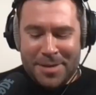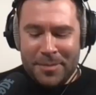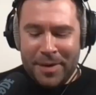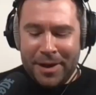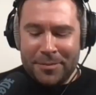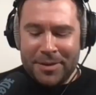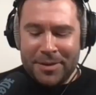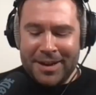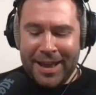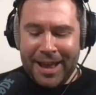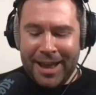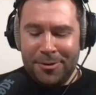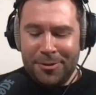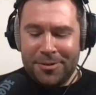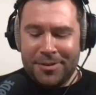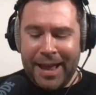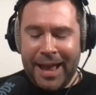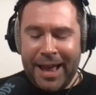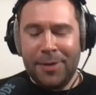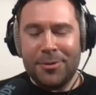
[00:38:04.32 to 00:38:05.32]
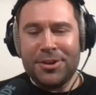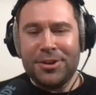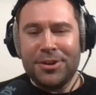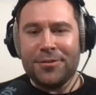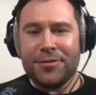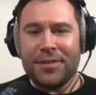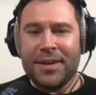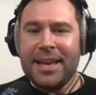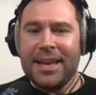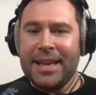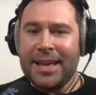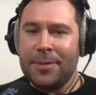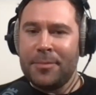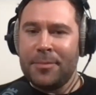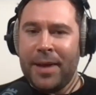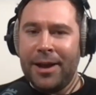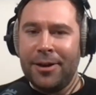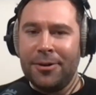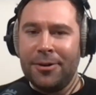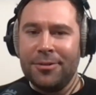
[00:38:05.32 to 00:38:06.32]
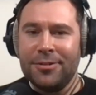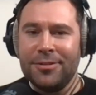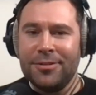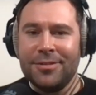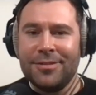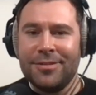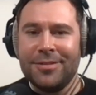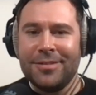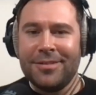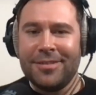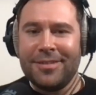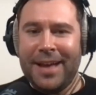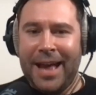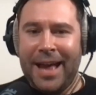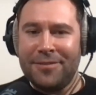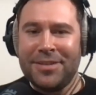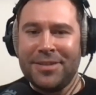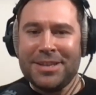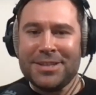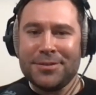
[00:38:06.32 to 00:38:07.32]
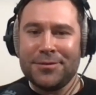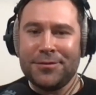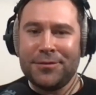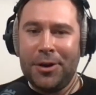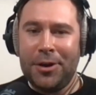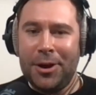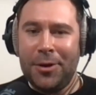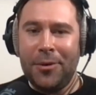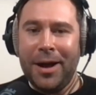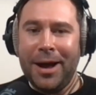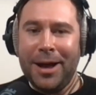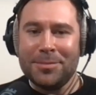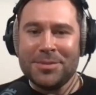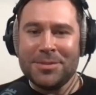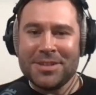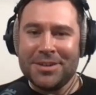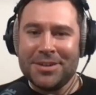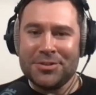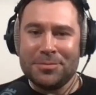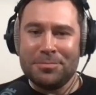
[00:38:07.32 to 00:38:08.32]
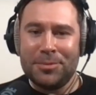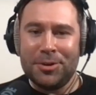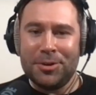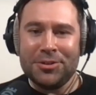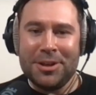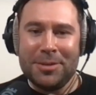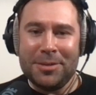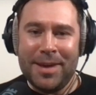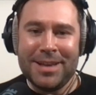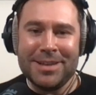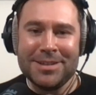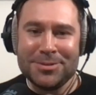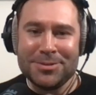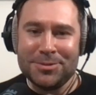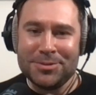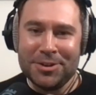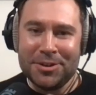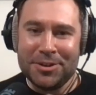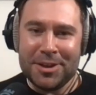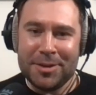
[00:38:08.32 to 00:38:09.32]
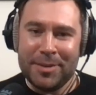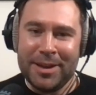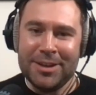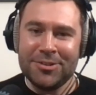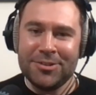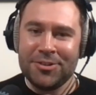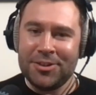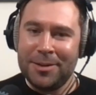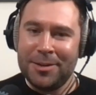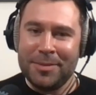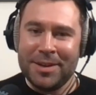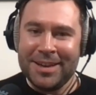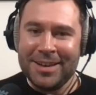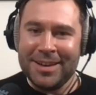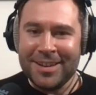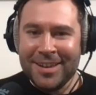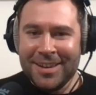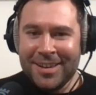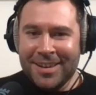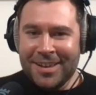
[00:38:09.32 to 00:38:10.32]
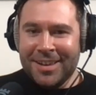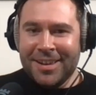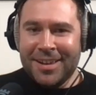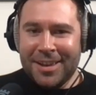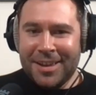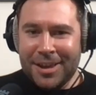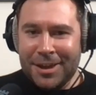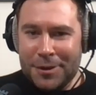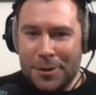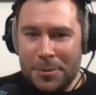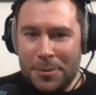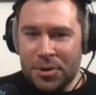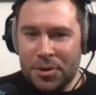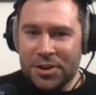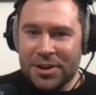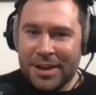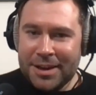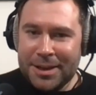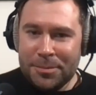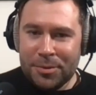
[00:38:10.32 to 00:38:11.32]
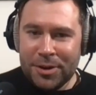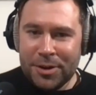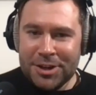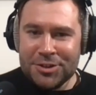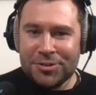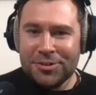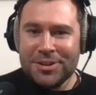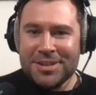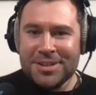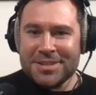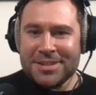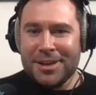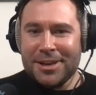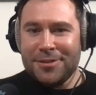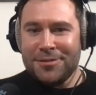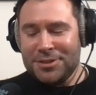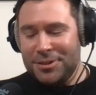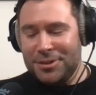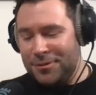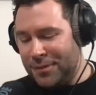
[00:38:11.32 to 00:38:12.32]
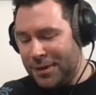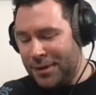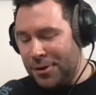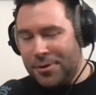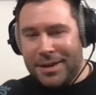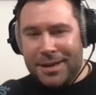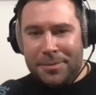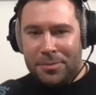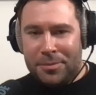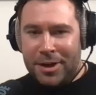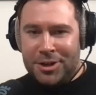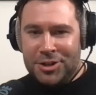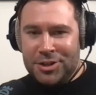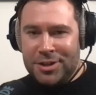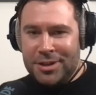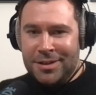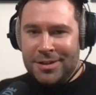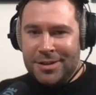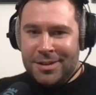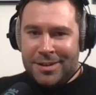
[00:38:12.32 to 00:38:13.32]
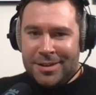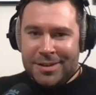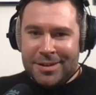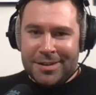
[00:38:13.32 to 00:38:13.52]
But I mean, how are you feeling about having to follow up such a monumental documentary? I mean, are you putting any pressure on yourself? Do you feel any pressure?